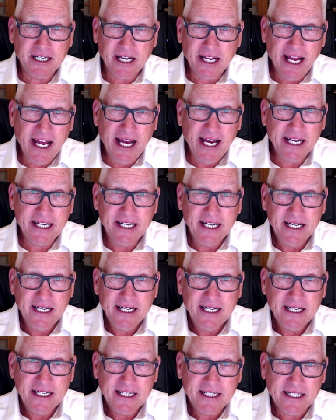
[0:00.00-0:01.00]
had
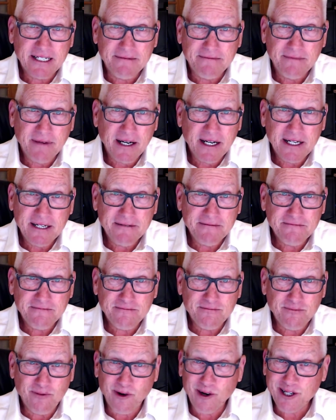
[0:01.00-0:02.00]

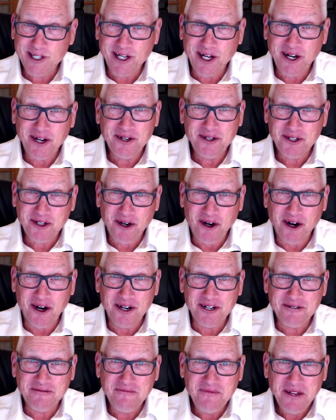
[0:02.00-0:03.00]
some work done on his
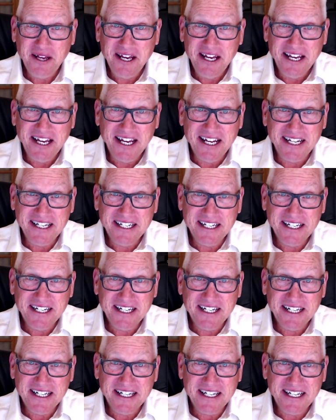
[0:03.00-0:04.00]
heart, and
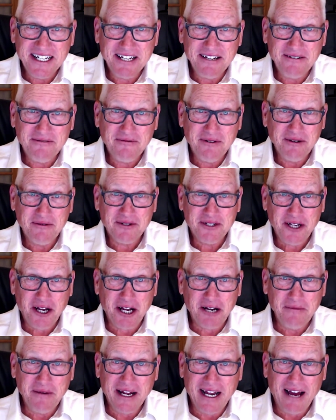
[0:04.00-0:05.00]
we were
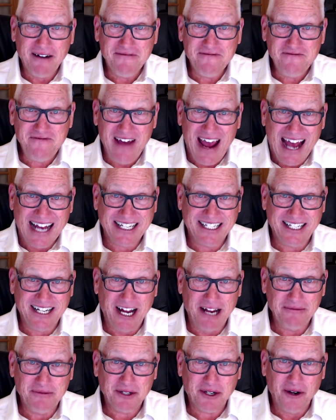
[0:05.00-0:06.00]
talking about how fast
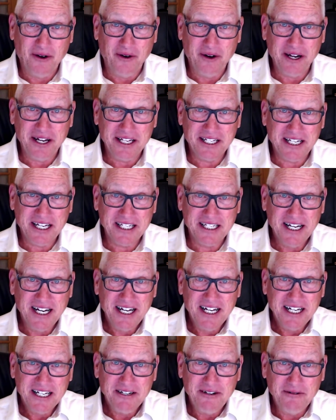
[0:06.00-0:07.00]
time's going. He says,
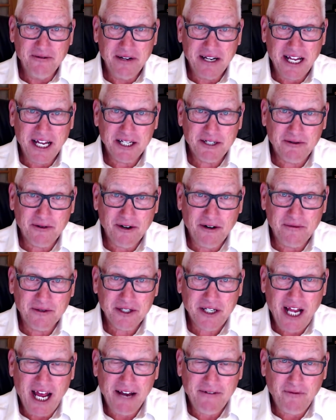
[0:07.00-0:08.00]
"Do you realize we're almost
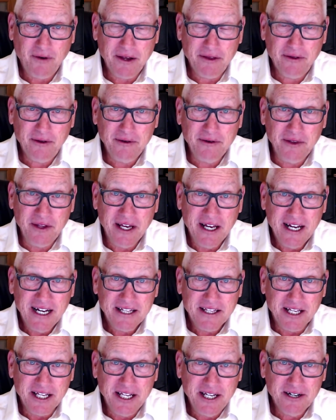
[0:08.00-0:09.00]
halfway through
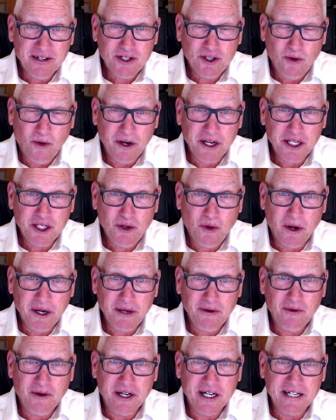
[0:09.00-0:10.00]
the year
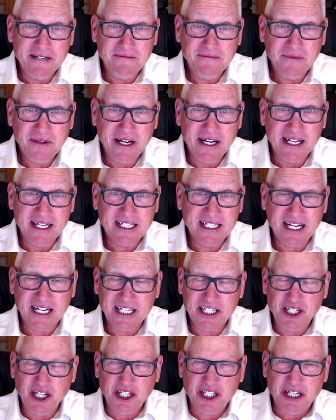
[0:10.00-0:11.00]
2021?" And he said,
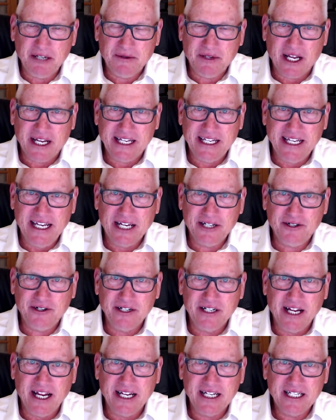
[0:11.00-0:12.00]
"It just seems like
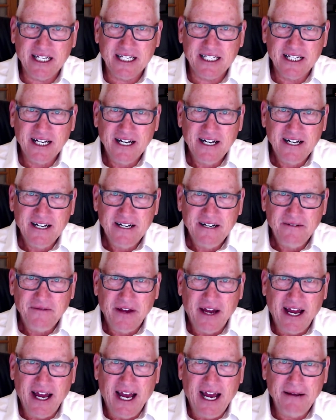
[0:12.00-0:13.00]
yesterday." He says,
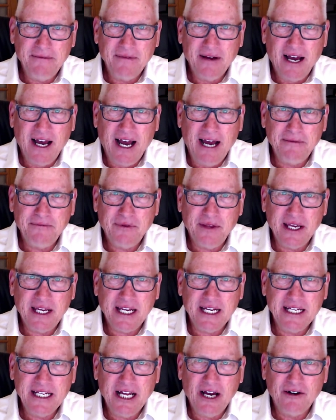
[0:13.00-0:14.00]
"I'm
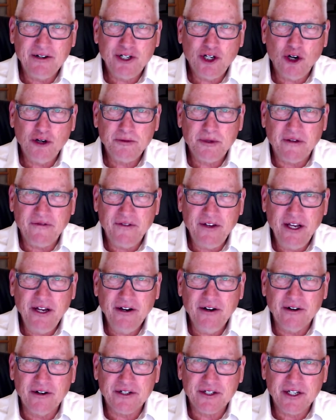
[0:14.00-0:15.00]
thinking now in terms of
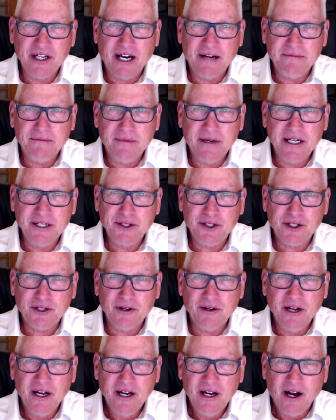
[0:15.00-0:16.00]
years, not months
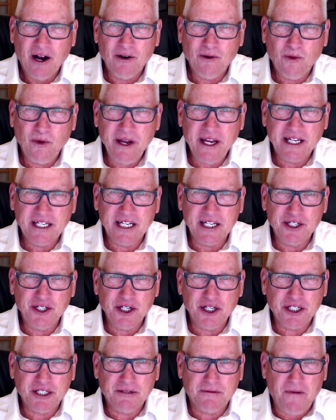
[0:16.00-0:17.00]
or weeks. It's
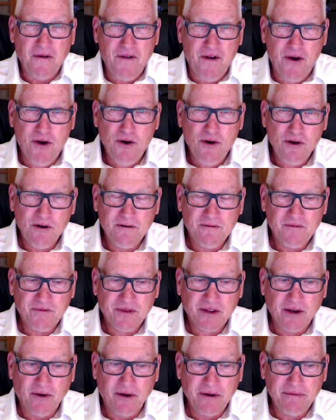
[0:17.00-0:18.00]
just
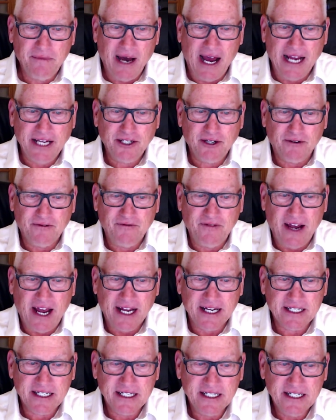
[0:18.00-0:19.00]
going by so
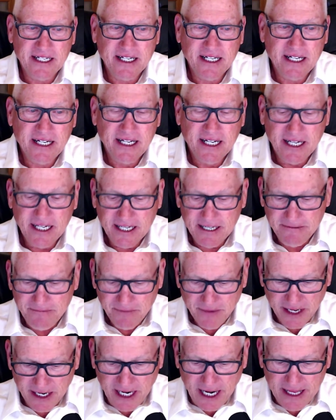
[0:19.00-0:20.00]
fast."
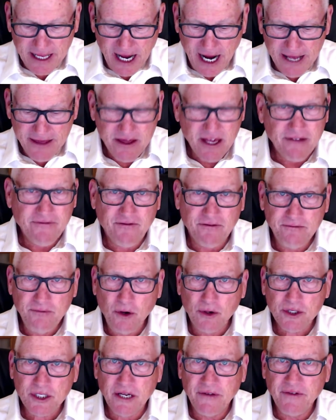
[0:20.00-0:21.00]
And I think for
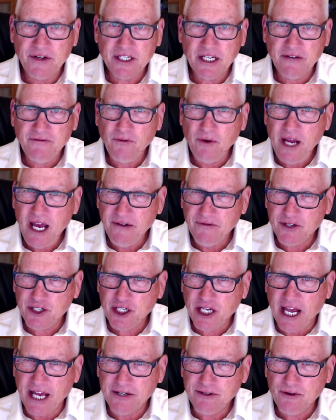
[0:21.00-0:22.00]
most of us, if we have a
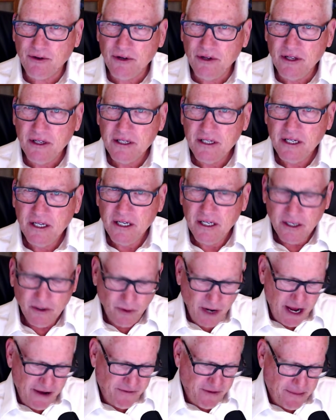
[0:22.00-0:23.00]
schedule,
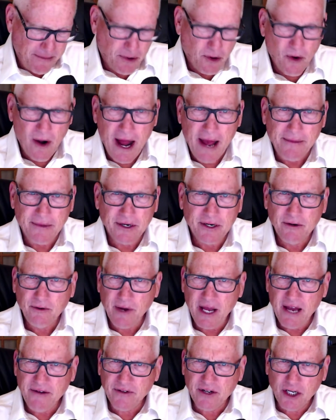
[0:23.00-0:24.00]
we have a parameter, we
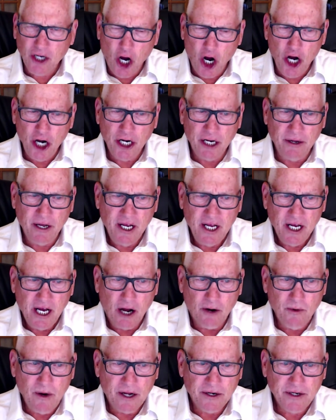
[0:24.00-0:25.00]
have a guard
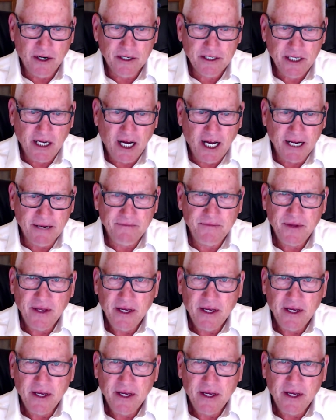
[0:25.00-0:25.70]
around our time,